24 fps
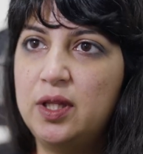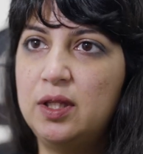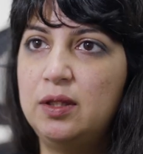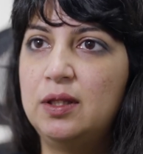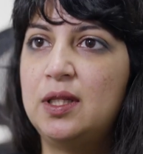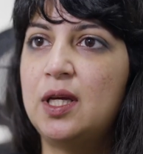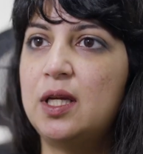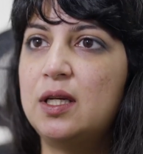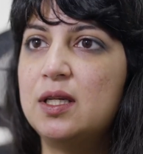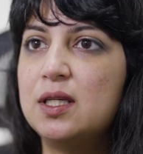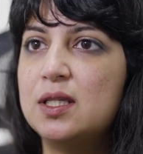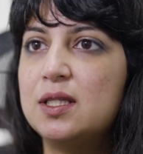
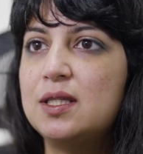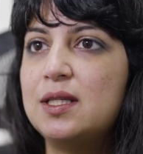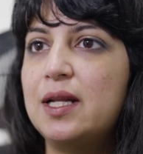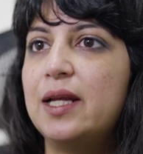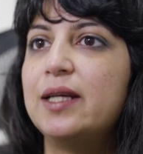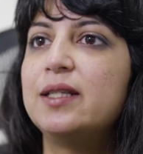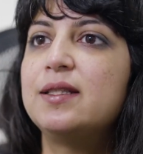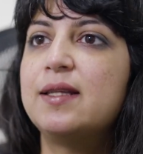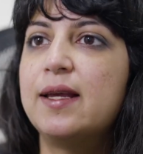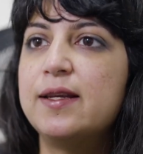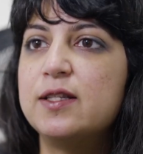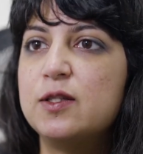that is
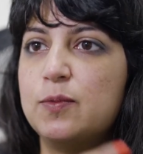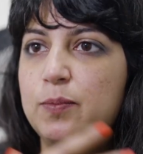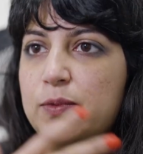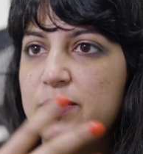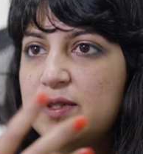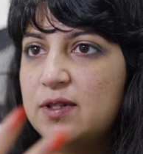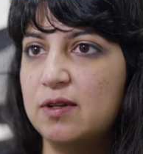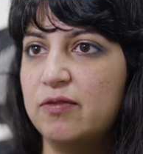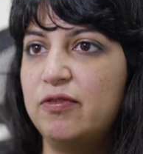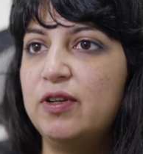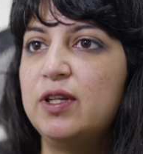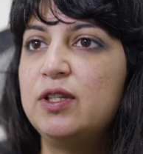like site
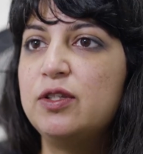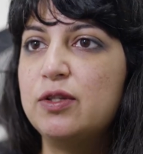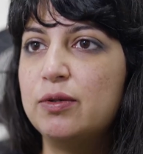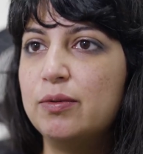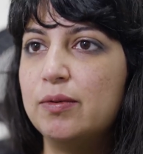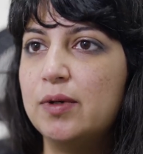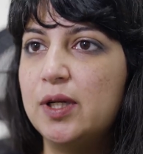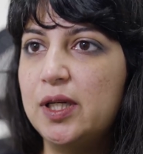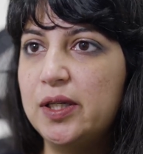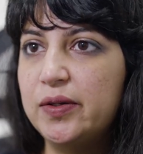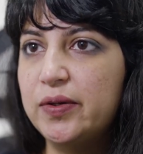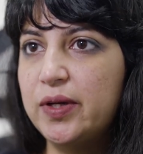specific
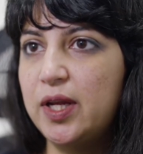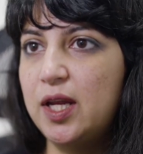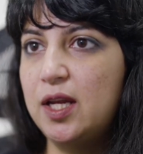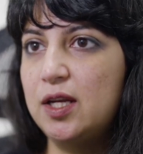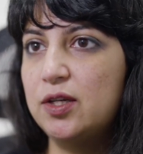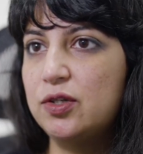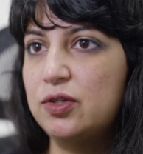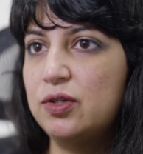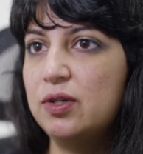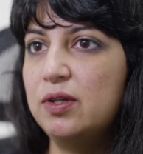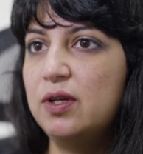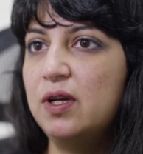to a
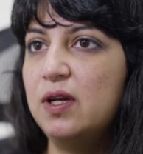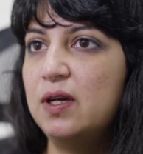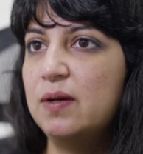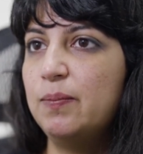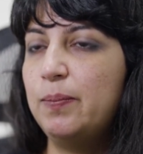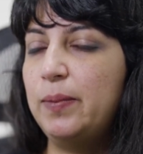location and a